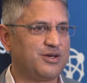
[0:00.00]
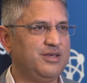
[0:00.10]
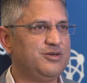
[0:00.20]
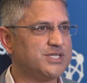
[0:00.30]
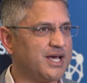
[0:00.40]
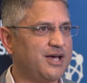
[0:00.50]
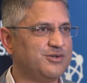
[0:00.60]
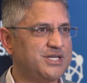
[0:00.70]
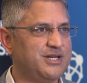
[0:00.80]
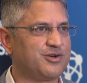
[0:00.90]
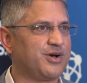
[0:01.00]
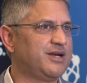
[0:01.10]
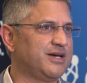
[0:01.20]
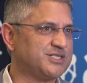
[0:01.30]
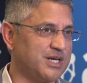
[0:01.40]
using IoT to
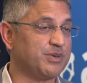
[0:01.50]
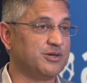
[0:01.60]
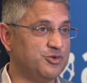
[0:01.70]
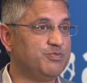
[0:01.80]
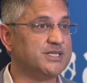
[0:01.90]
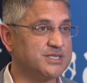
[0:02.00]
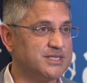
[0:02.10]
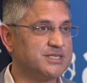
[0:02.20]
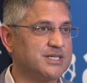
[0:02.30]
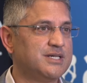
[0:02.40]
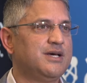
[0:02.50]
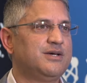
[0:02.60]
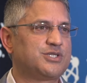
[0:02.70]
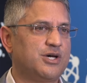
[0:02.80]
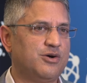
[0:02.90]
create a separate new business.
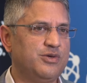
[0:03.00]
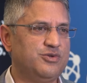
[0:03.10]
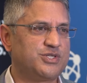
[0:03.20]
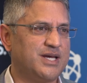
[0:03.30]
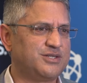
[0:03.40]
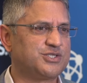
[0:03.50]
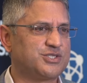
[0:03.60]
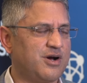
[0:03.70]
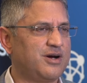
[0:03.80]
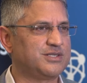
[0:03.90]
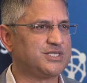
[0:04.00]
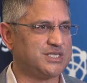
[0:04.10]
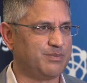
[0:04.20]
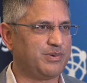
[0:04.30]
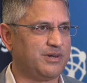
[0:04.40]
So you kind of start
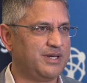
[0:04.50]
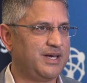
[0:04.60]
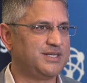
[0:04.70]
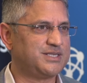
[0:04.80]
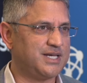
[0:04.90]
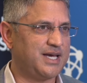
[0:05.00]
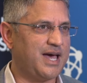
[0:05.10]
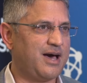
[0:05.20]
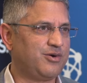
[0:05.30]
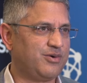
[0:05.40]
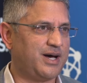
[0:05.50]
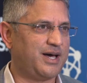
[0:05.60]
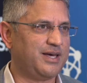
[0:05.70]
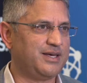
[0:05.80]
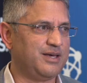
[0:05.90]
simple and say, how do
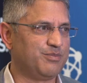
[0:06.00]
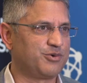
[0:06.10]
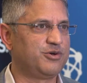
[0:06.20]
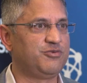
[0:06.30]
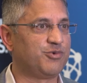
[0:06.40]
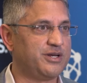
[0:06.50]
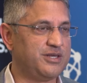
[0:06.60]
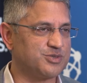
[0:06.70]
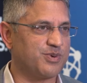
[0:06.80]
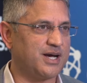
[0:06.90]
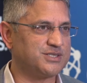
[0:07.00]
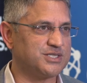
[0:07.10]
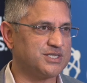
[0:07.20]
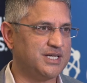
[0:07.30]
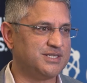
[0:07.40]
I improve one of these
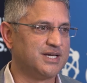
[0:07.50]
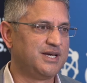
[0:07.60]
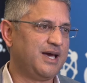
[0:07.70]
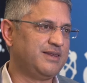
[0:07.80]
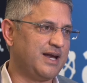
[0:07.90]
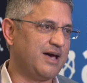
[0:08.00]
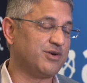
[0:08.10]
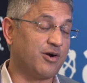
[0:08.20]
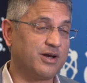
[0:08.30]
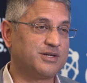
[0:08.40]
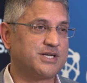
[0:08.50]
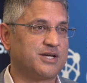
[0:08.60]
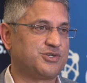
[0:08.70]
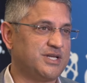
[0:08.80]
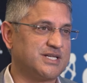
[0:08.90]
processes, and then have an
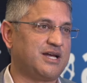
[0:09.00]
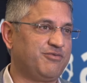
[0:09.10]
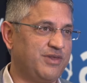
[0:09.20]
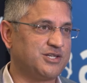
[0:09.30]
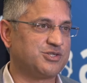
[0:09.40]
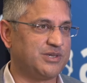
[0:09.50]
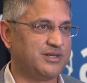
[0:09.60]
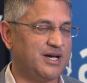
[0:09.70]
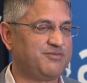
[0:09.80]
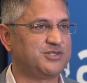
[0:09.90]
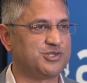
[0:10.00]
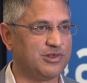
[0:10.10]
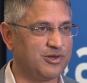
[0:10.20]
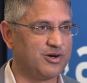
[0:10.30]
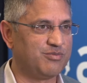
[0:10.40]
architecture that's kind of flexible enough as you
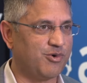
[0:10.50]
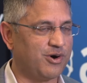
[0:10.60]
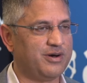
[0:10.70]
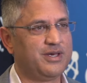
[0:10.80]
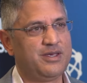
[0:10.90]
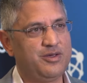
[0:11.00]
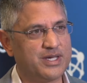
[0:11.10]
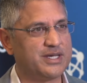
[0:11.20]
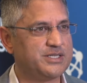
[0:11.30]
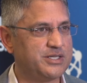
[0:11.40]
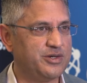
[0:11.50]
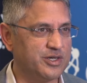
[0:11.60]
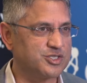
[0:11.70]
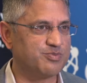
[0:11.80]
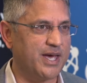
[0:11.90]
learn more, you can continue to
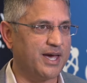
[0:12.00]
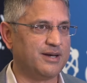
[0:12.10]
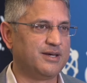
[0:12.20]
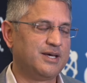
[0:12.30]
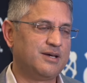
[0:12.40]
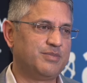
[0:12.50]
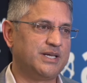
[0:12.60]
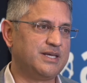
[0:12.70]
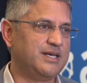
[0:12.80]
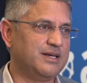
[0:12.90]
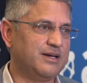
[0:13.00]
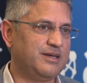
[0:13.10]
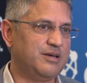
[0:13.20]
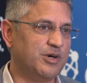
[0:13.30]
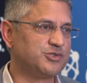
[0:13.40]
expand. But the
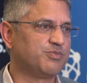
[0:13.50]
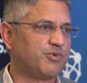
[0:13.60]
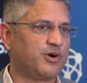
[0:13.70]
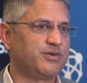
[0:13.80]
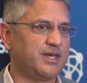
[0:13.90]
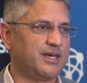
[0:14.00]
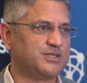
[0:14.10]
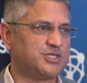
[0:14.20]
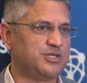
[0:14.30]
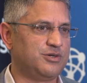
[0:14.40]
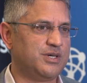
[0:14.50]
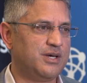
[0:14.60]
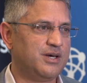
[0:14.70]
most important thing is to